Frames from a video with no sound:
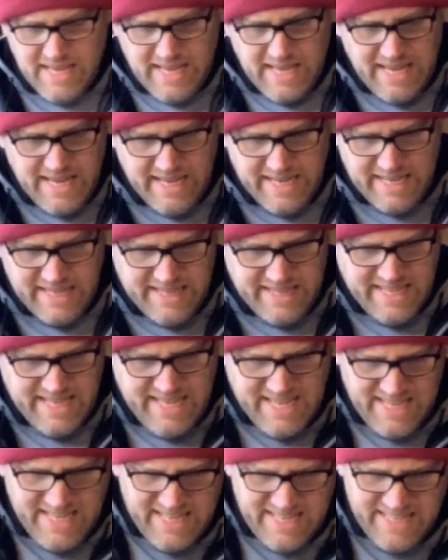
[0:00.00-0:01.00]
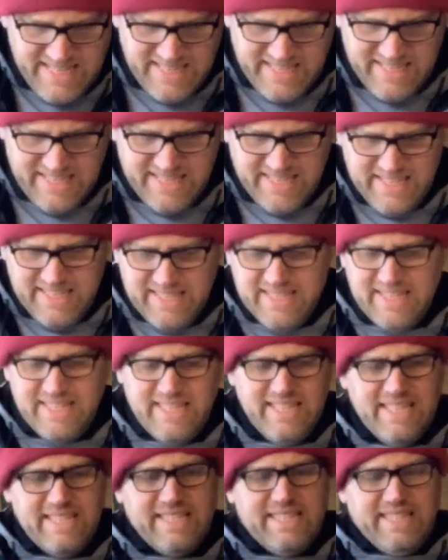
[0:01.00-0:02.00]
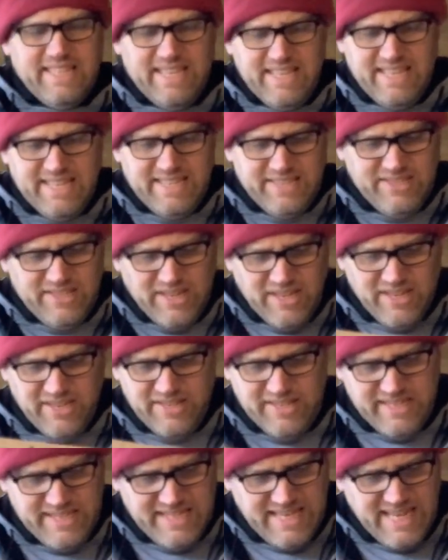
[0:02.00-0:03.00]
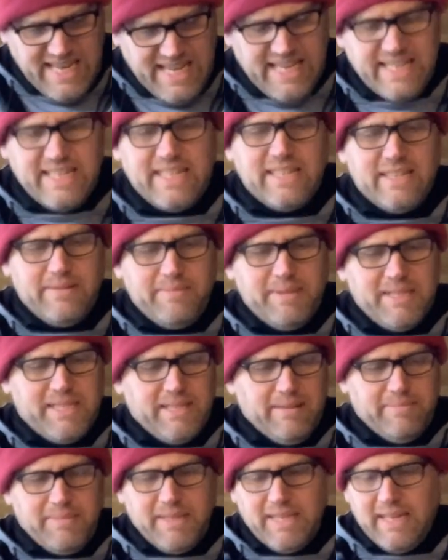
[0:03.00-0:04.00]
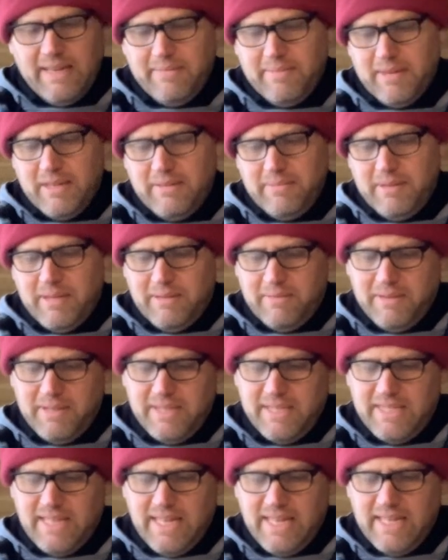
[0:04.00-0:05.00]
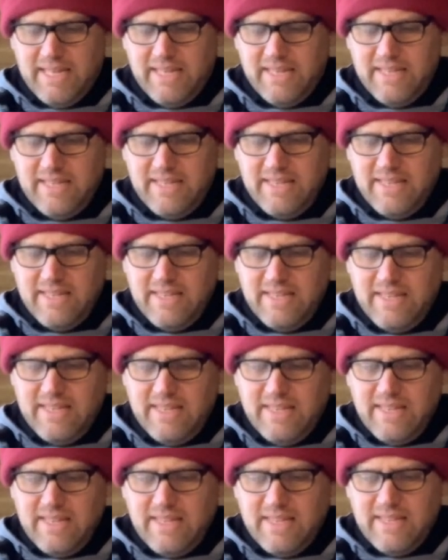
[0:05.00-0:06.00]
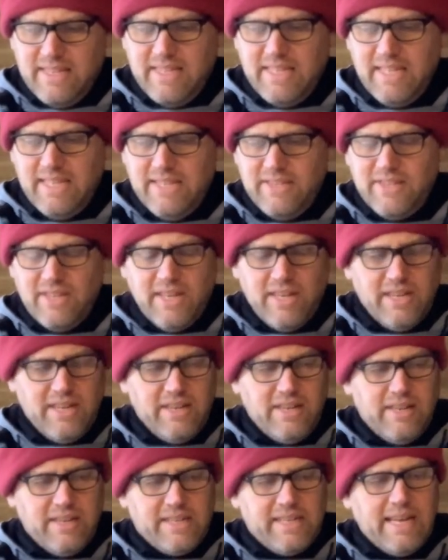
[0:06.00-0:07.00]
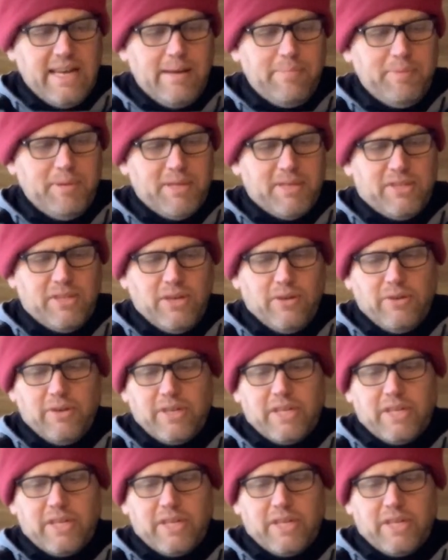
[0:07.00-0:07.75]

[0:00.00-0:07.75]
And then, these things are not going to be something I'm going to be able to sell. These are copier toner